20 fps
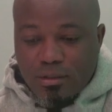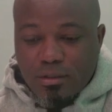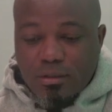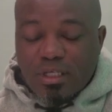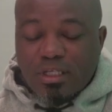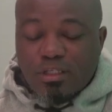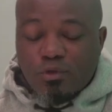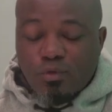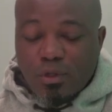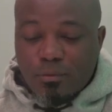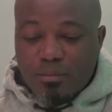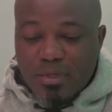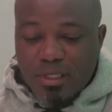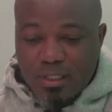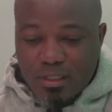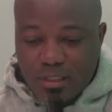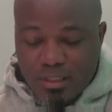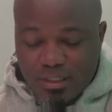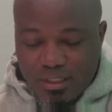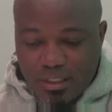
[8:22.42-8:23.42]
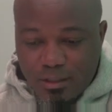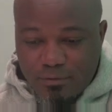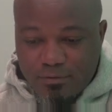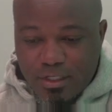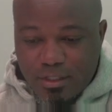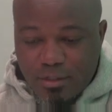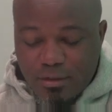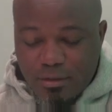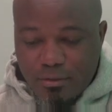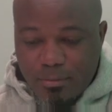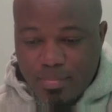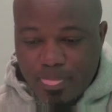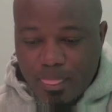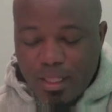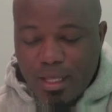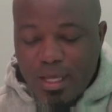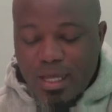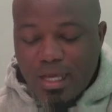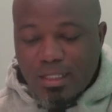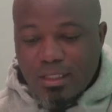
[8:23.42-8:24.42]
This will be Silvino
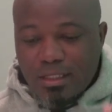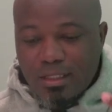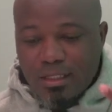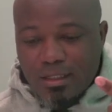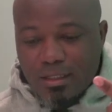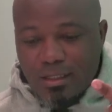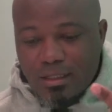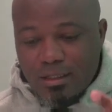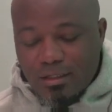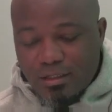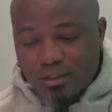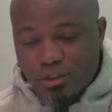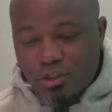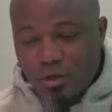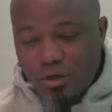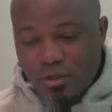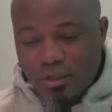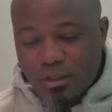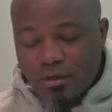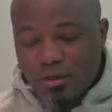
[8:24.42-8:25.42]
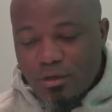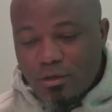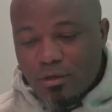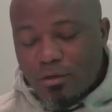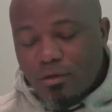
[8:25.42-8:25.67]
and John,